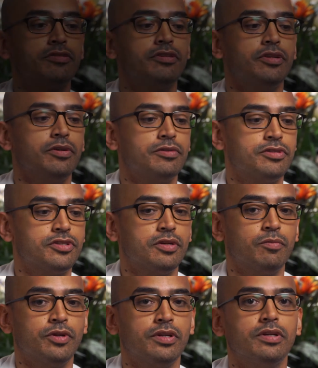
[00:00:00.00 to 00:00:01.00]
sure you go to
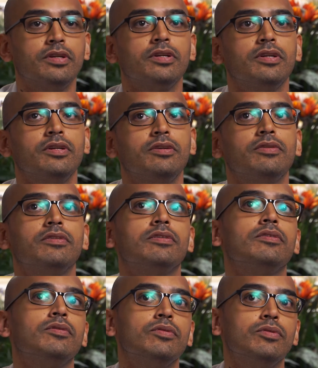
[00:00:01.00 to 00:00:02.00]
someone
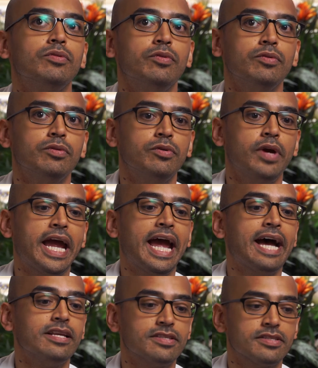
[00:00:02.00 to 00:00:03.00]
who
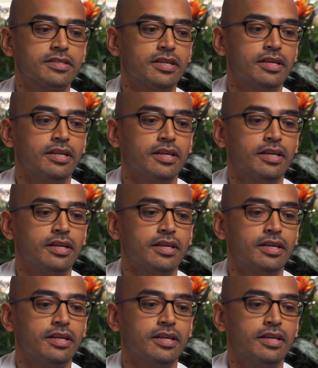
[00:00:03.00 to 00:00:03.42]
has